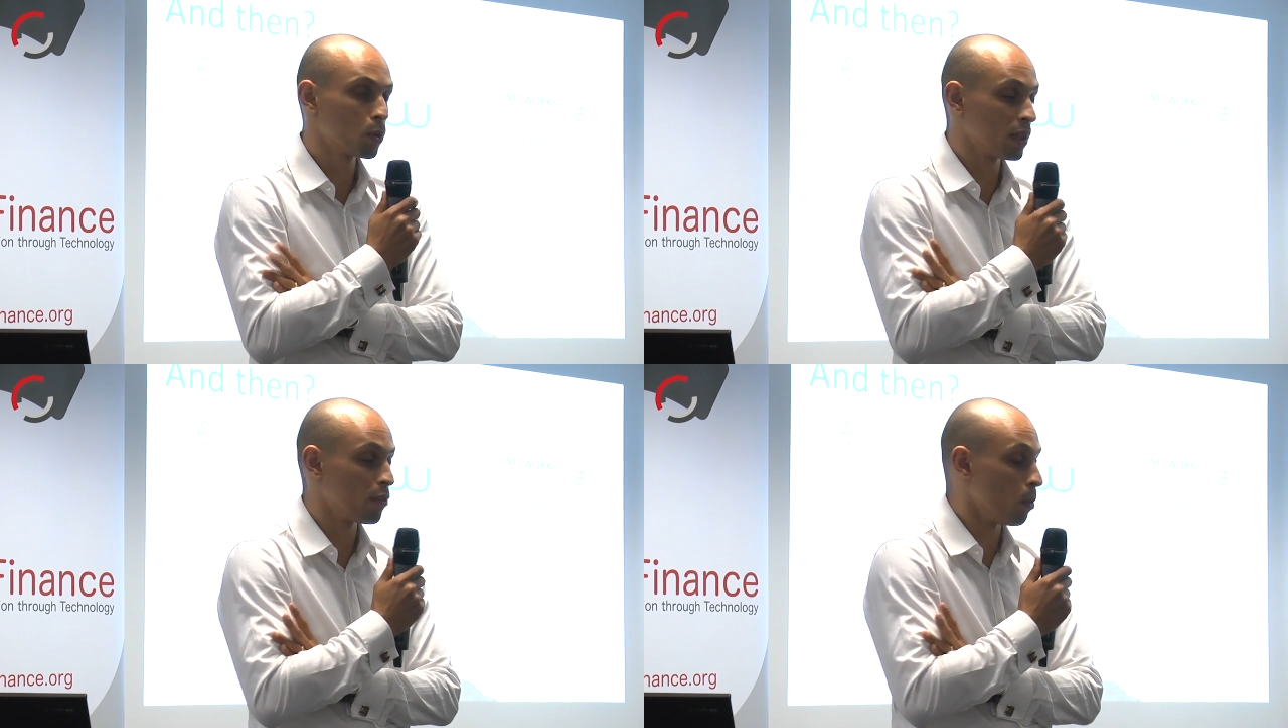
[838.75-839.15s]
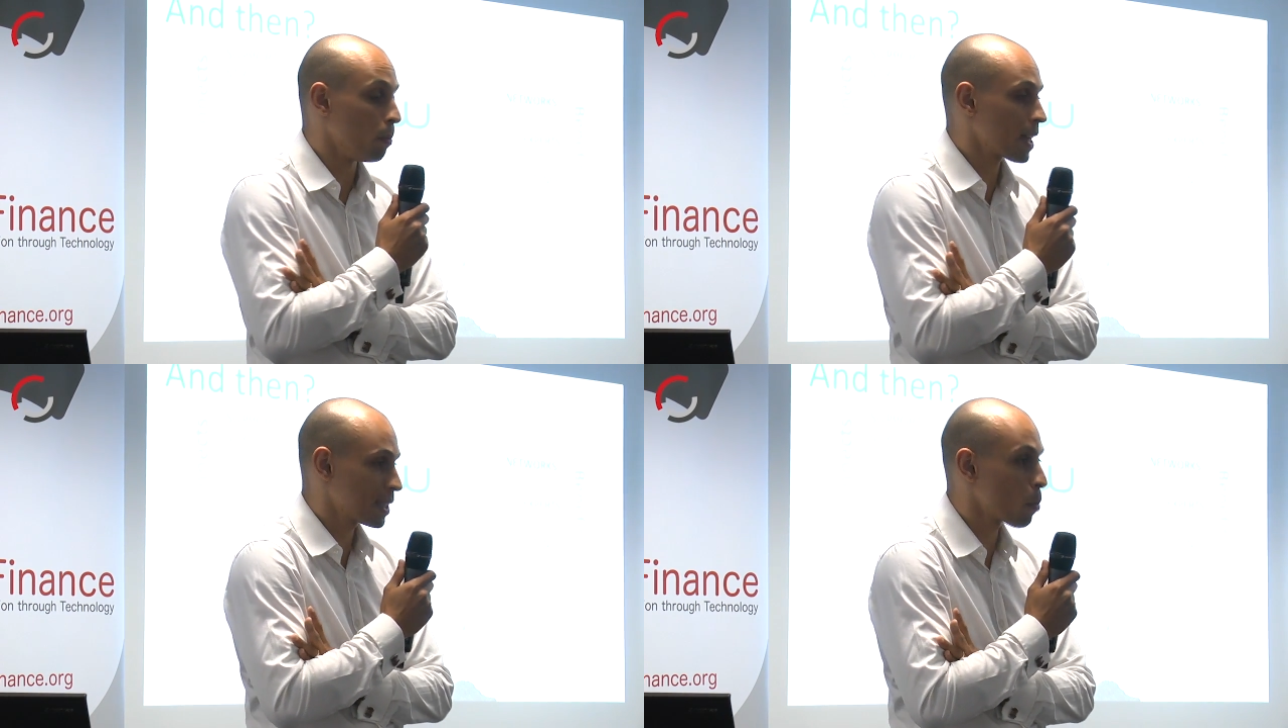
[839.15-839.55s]
give the
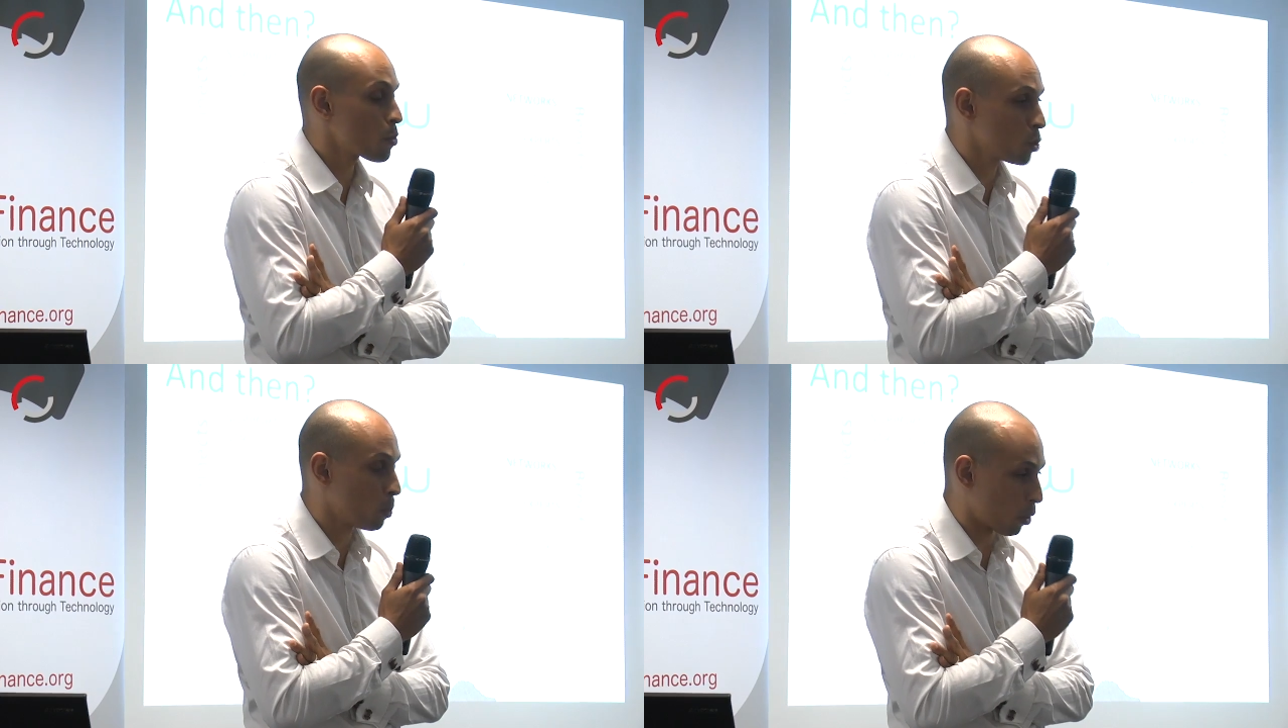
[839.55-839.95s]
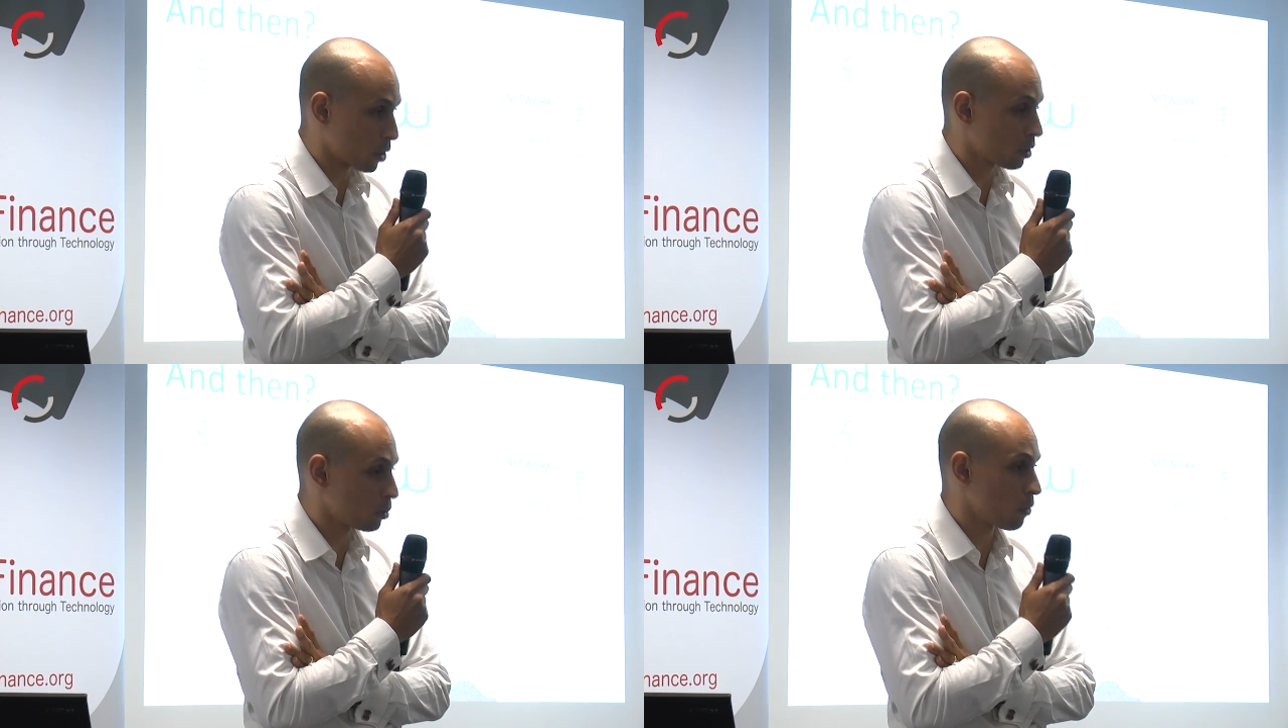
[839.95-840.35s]
maximum
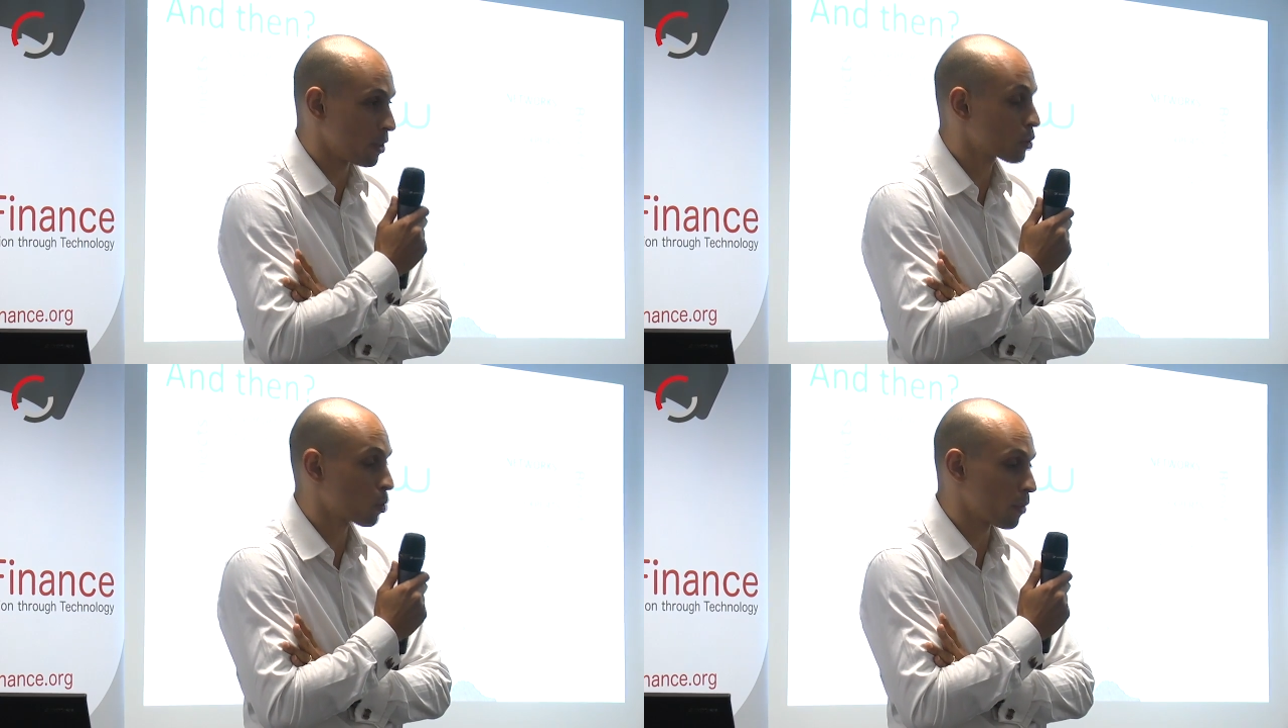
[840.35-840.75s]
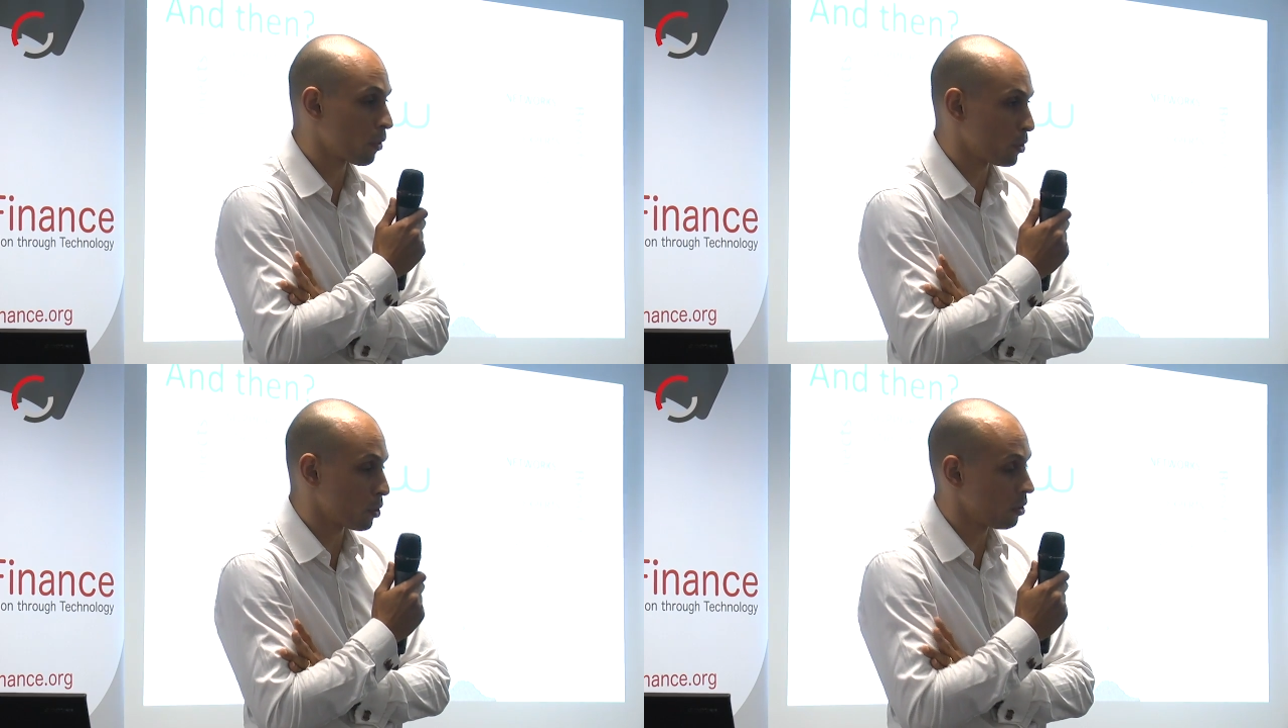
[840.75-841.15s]
support to this
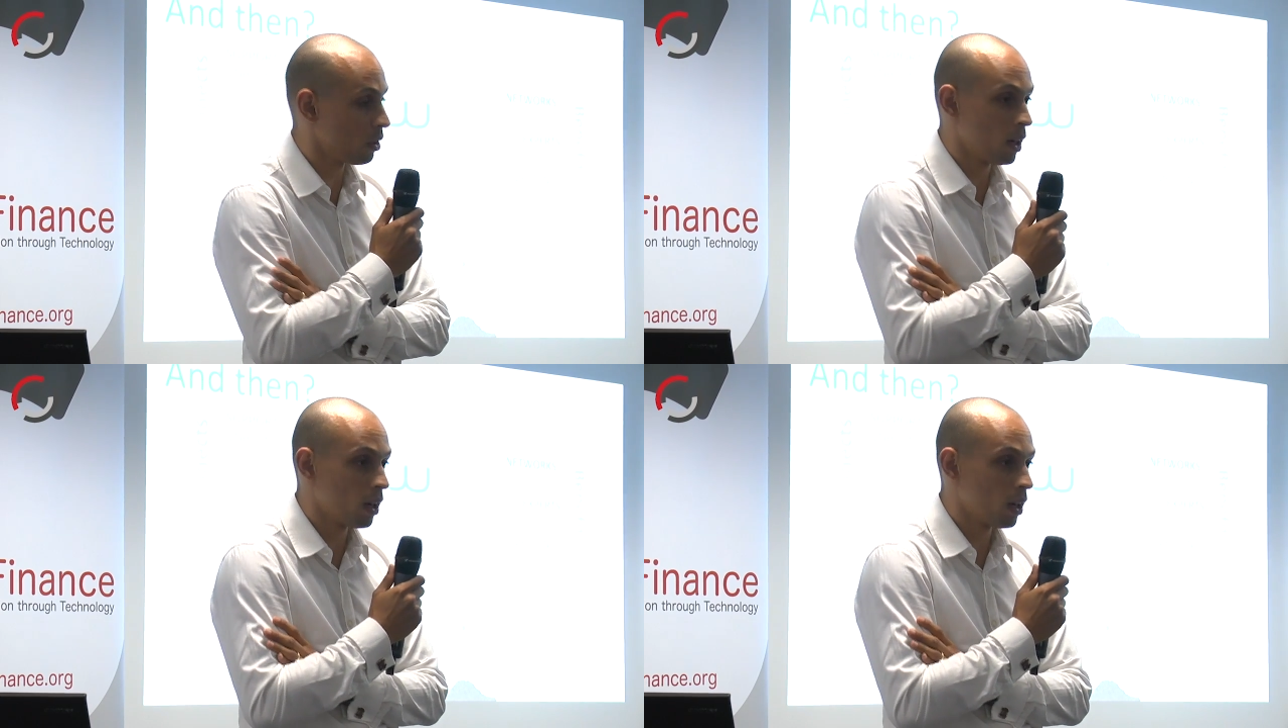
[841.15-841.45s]
crowdfunder,